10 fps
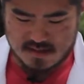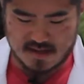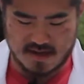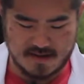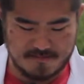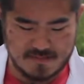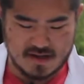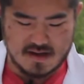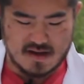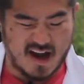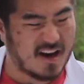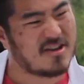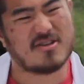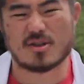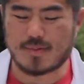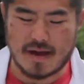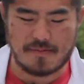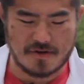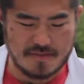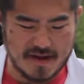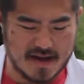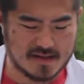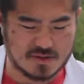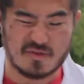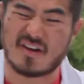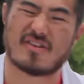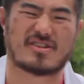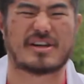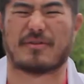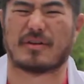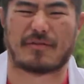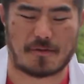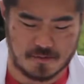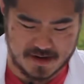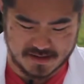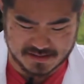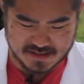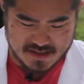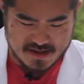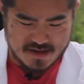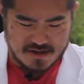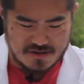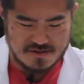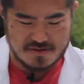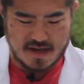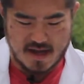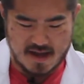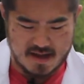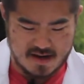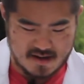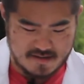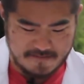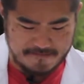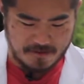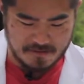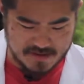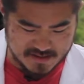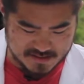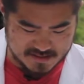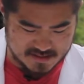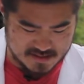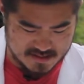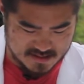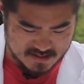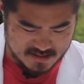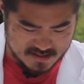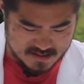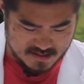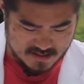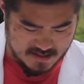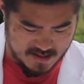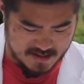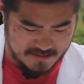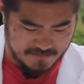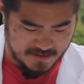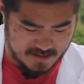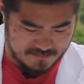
Okay, how do you use paper, you may ask? Well, there's several different ways. You can fold this kind of